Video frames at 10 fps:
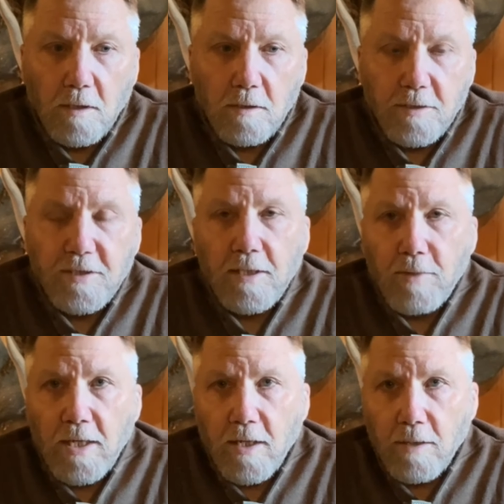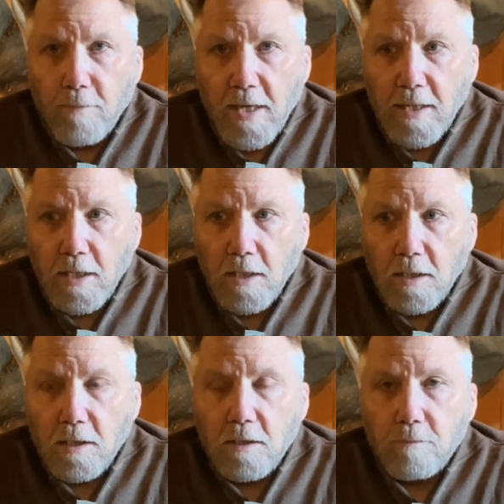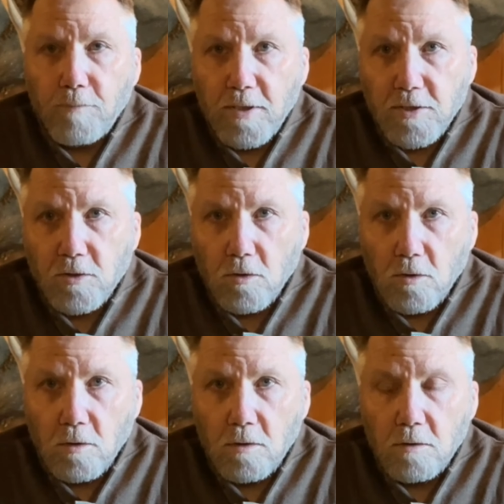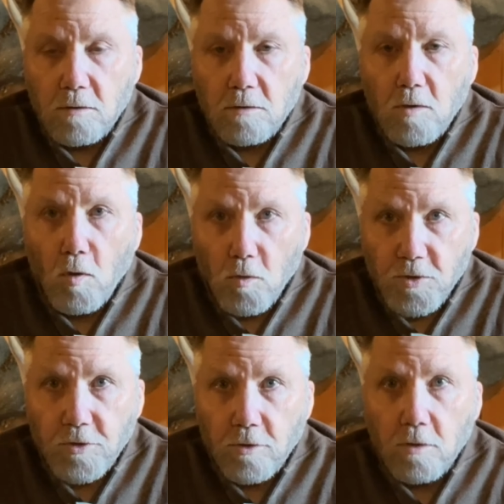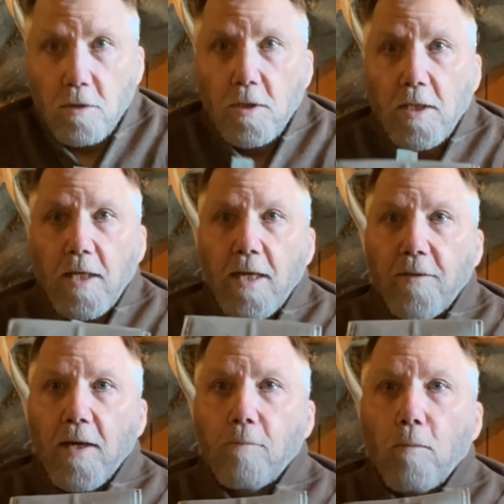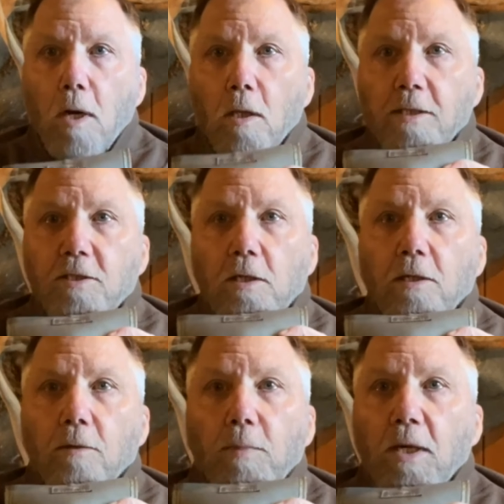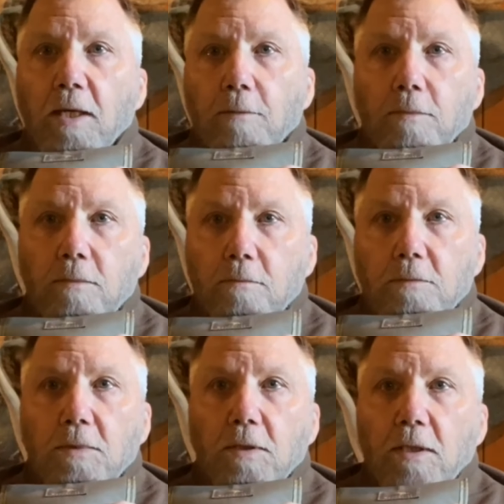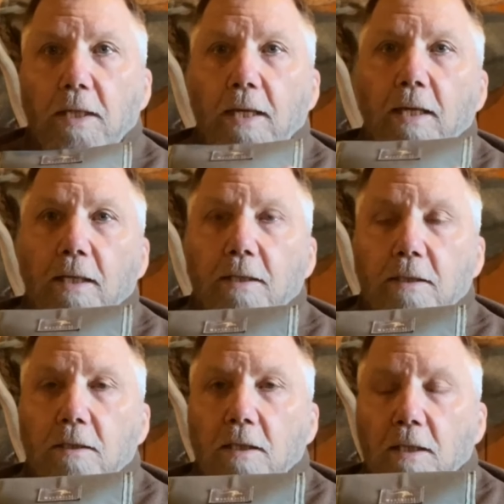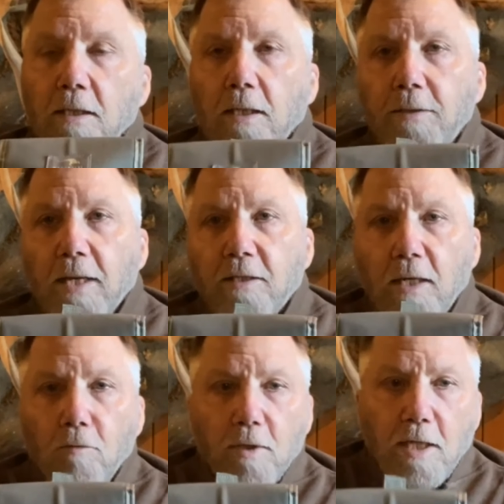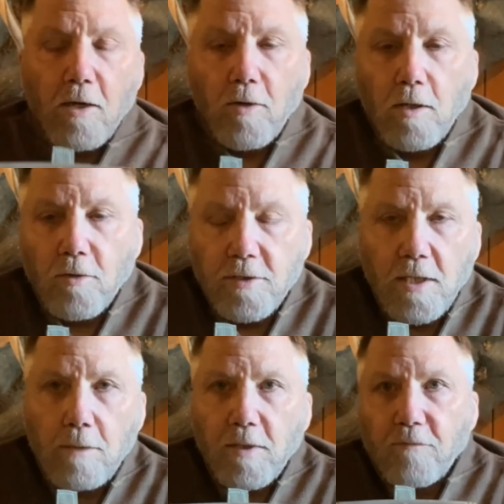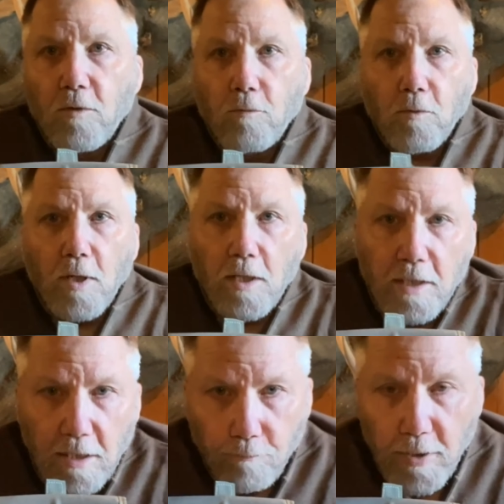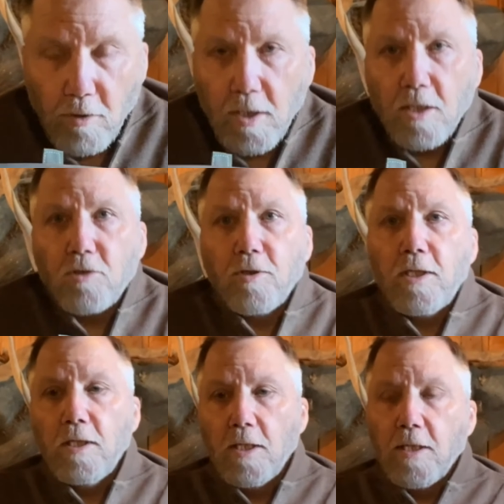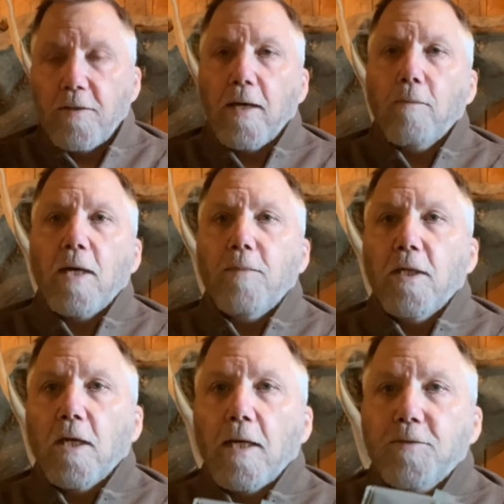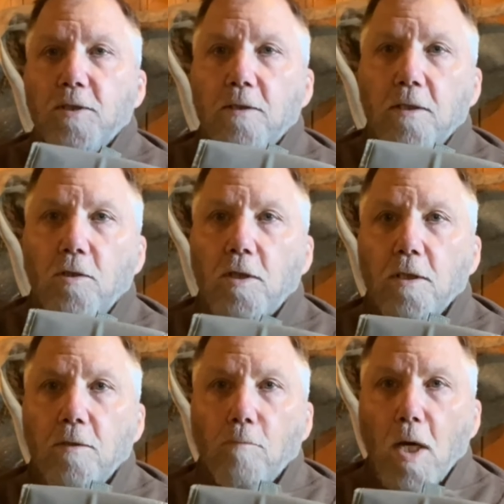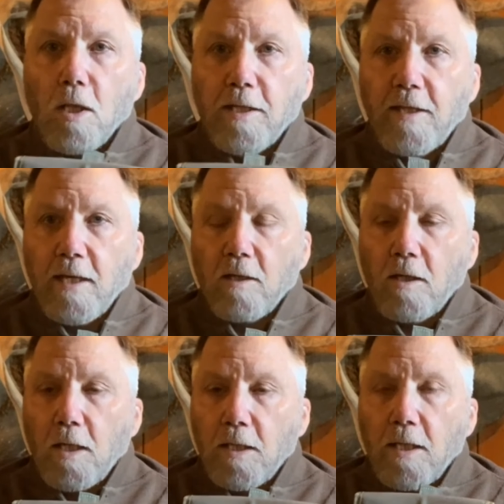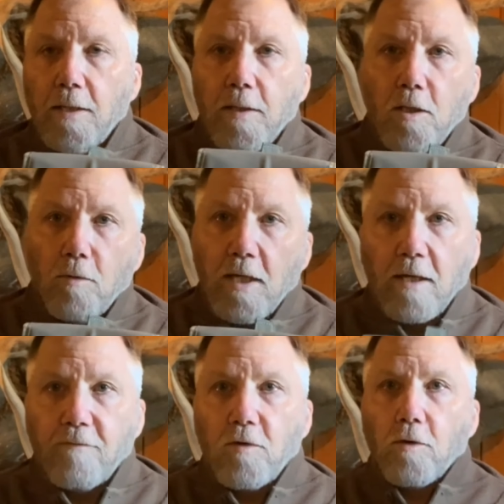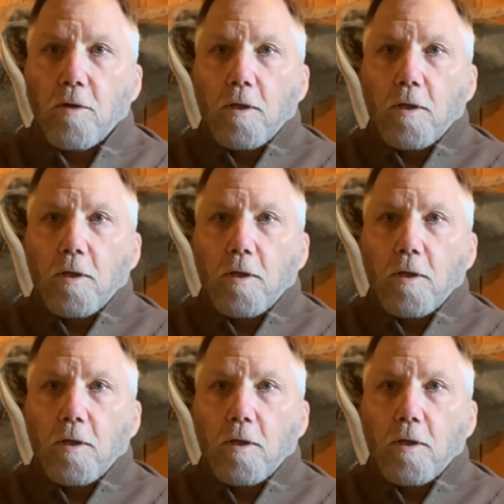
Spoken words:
semi-automatic pistol holster, and that mollies onto the bottom. And not that I would carry it all the time, but if we were hunting in bear country, that might be an option, that you could molly that on, and then you'd have your